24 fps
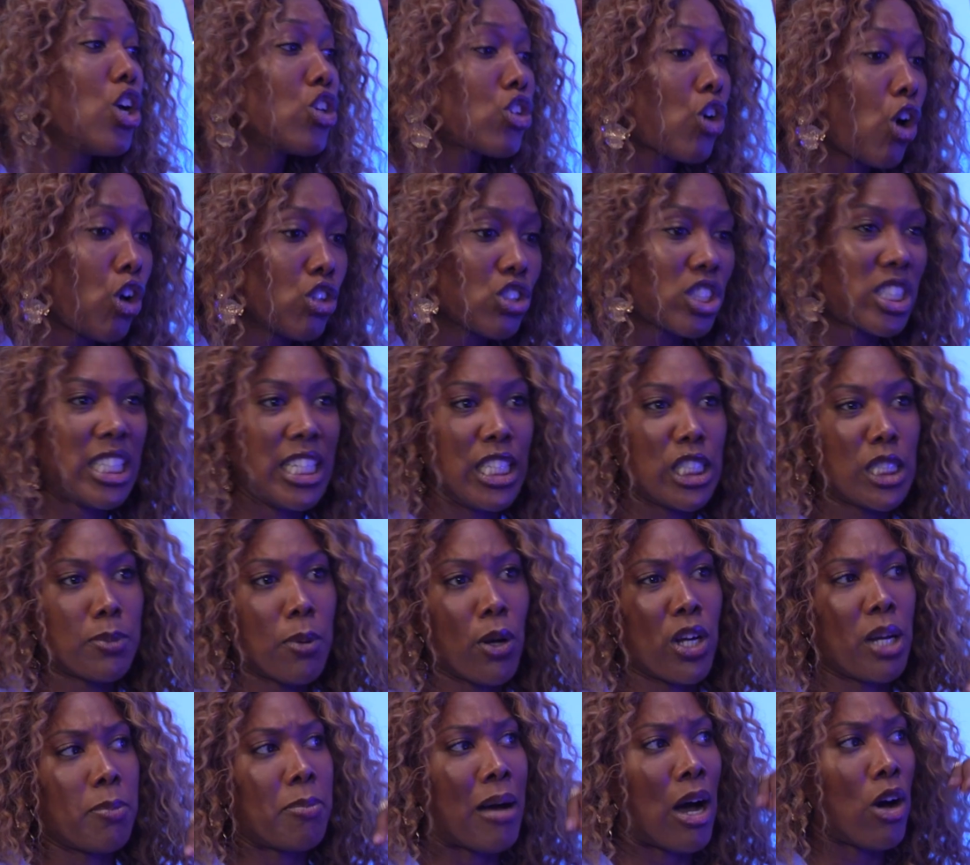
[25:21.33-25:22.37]
constantly
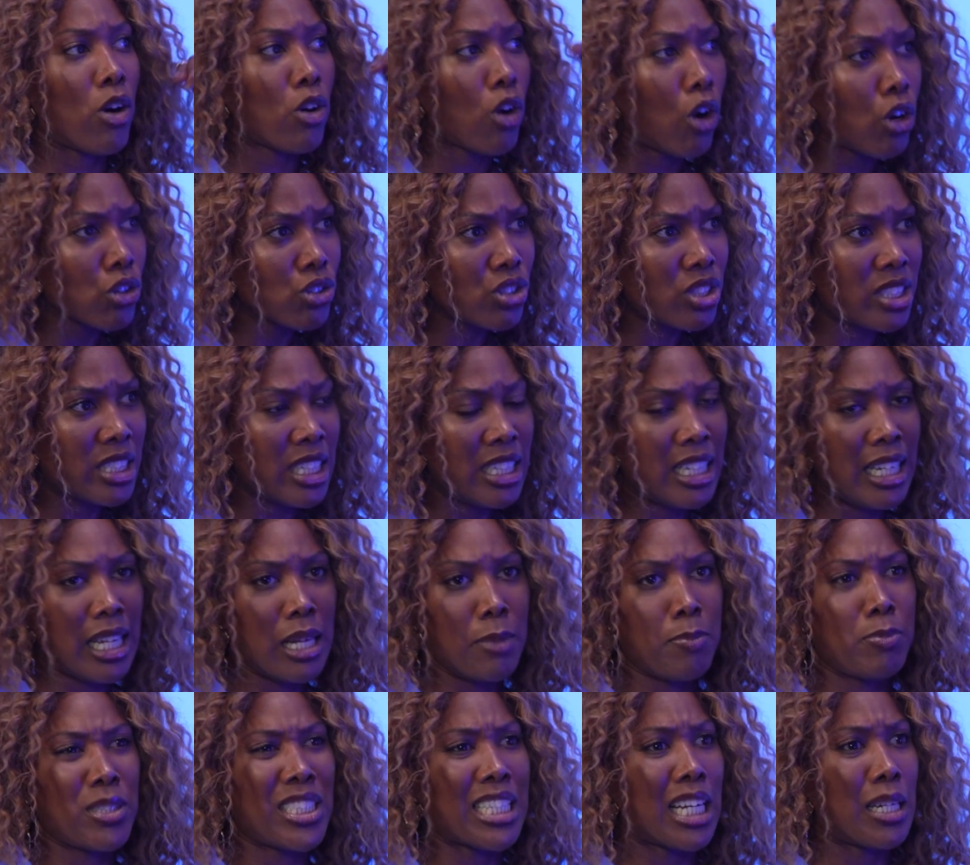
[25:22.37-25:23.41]
spoke about,
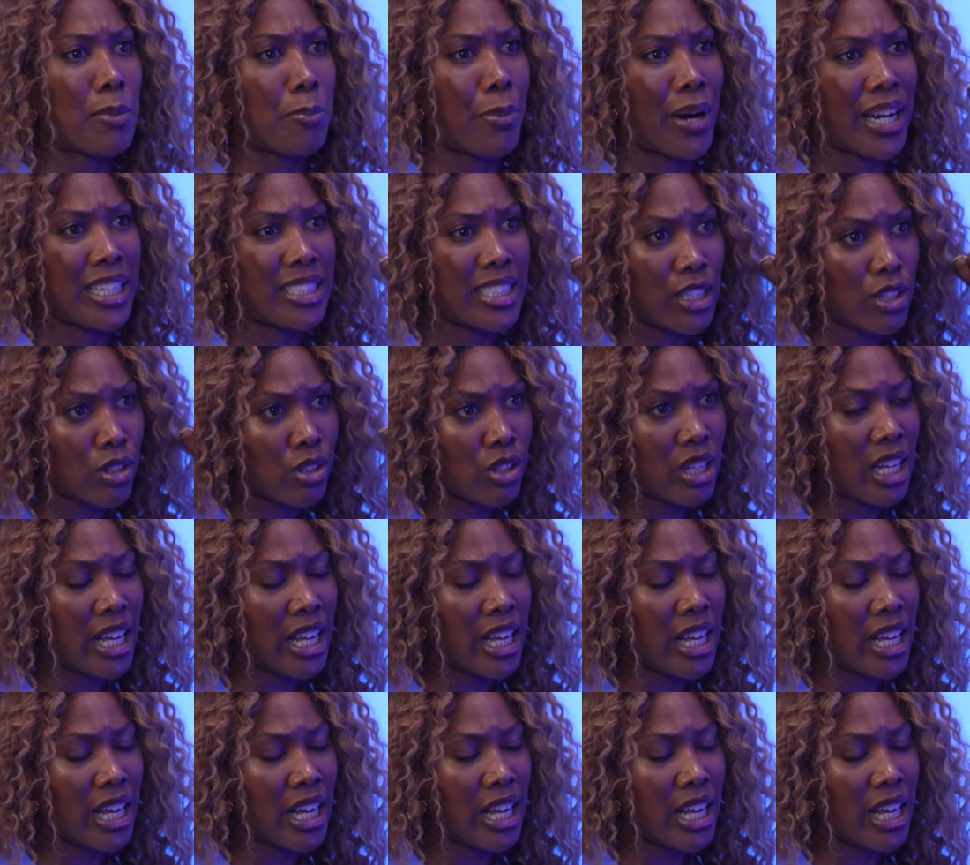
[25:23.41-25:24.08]
constantly celebrated.